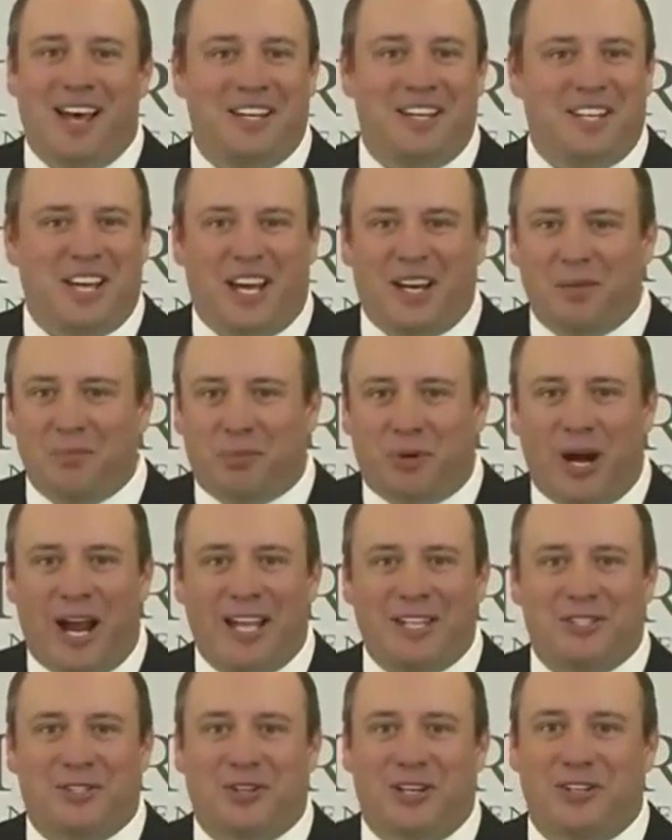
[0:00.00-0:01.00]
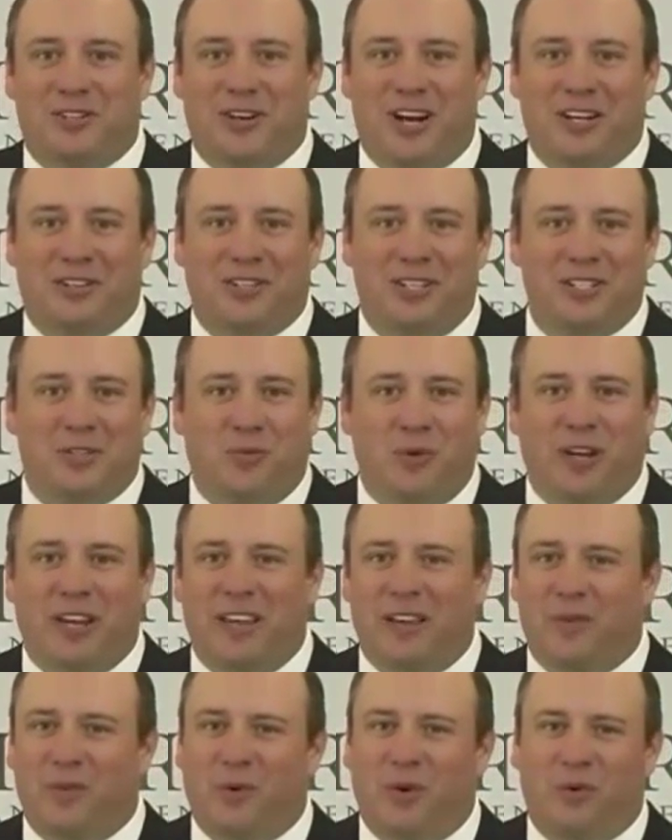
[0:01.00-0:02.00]
Dun & Bradstreet directories, and
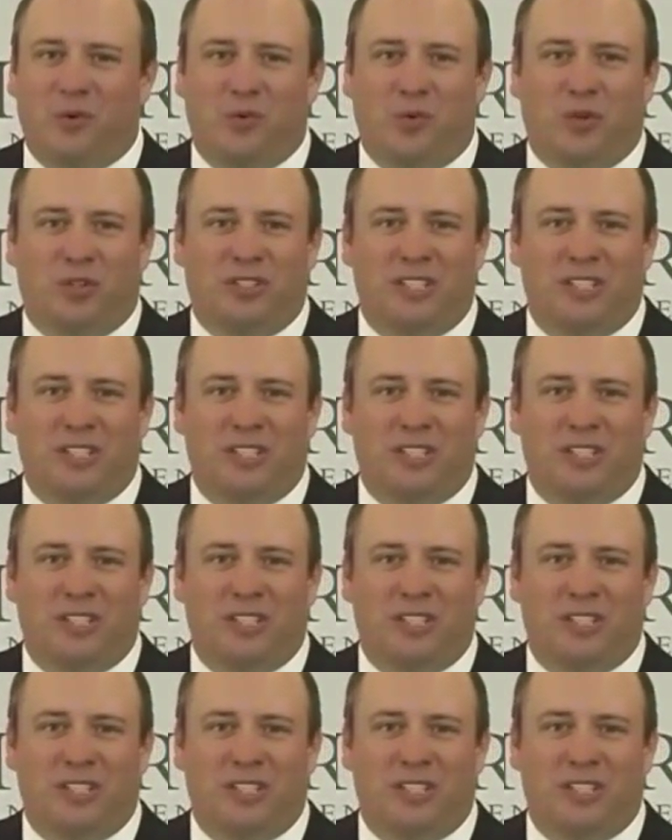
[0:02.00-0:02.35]
we'll